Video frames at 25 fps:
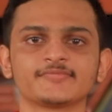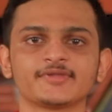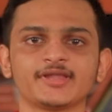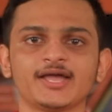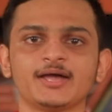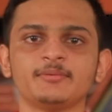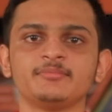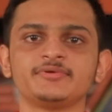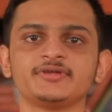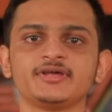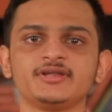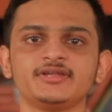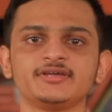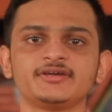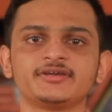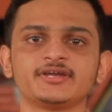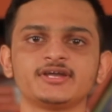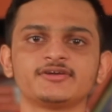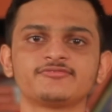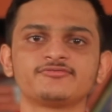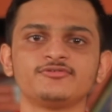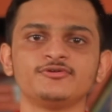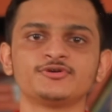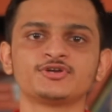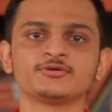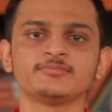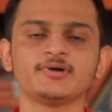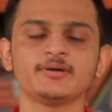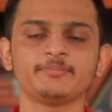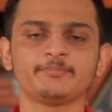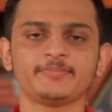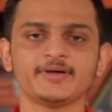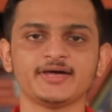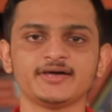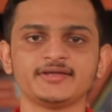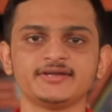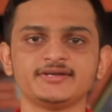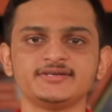I'm really grateful to my
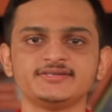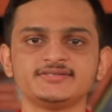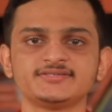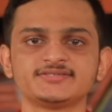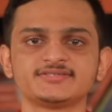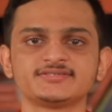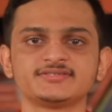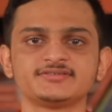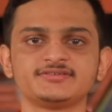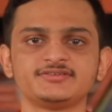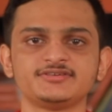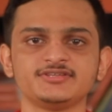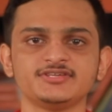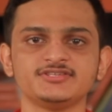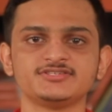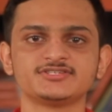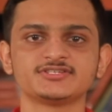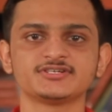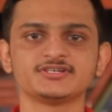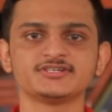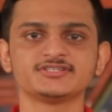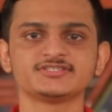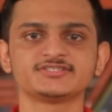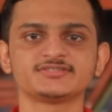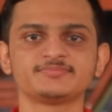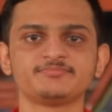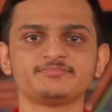parents, teachers,